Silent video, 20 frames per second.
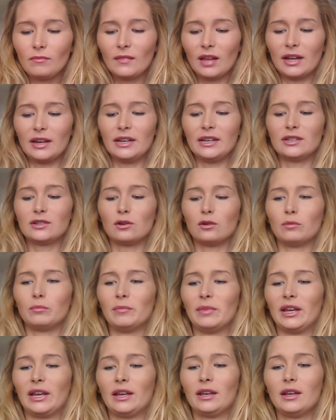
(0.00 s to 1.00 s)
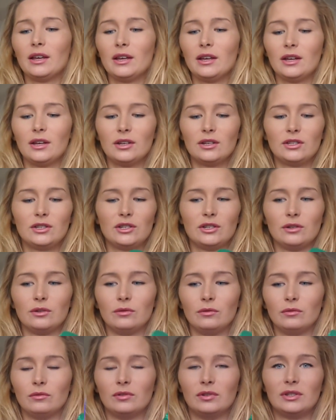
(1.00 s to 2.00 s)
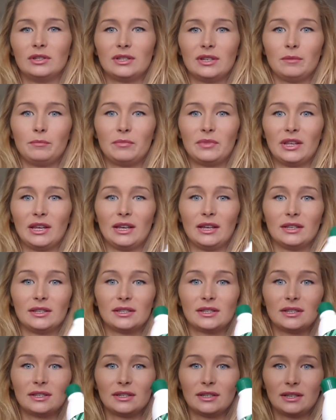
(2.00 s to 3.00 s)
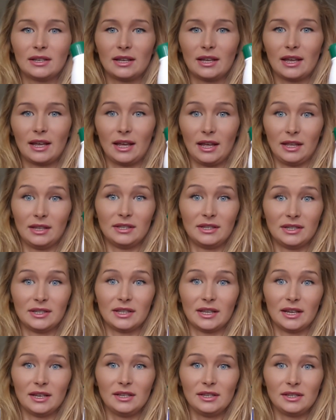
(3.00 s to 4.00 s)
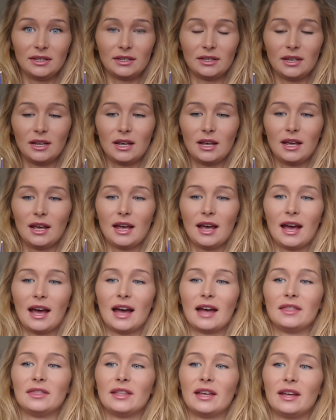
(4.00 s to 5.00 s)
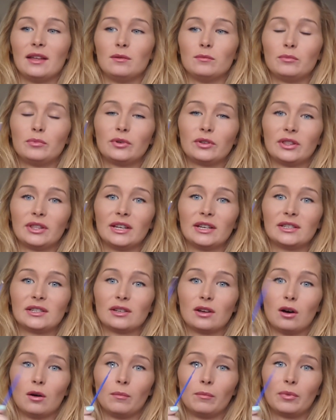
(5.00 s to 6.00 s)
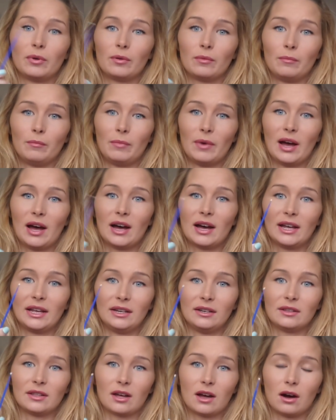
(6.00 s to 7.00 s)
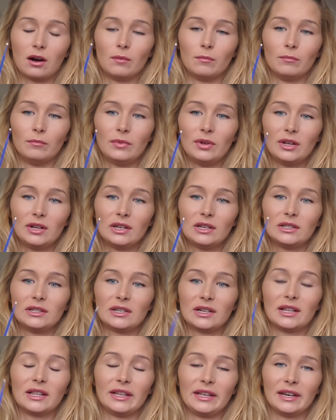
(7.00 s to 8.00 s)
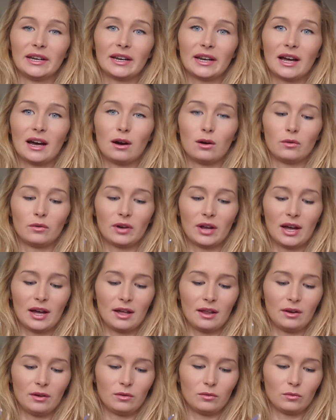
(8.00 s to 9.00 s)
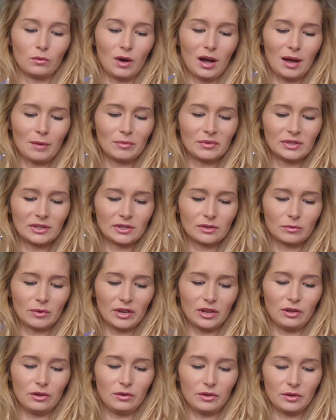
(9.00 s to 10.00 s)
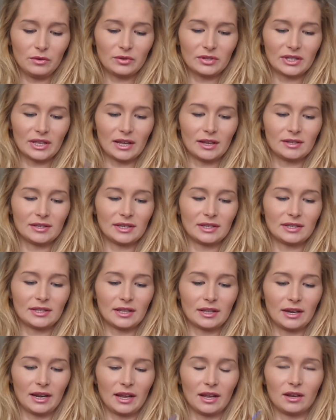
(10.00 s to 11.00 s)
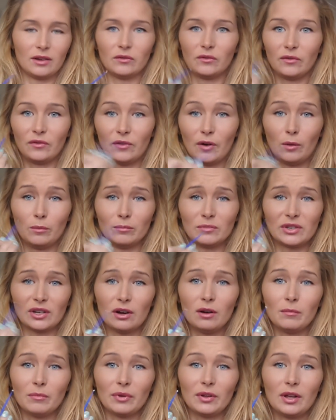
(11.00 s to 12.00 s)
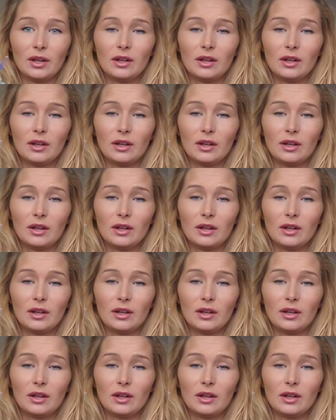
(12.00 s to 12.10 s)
And he told me to dip these into this and then put this up behind the gum to clean it out. And what happens when you use this is that it foams up.